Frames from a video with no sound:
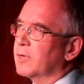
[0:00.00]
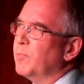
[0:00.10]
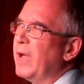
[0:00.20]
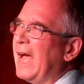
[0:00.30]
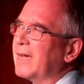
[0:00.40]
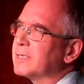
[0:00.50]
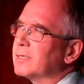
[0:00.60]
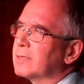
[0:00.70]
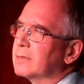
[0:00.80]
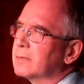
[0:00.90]

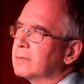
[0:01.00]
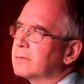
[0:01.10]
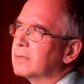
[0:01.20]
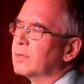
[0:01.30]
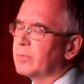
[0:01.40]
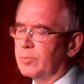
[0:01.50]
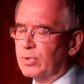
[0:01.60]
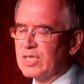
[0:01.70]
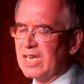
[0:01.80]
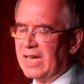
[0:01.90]
compact,
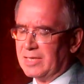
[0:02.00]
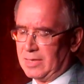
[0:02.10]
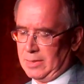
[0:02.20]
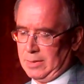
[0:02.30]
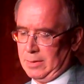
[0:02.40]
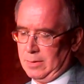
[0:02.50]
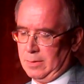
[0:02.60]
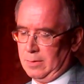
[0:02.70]
precise.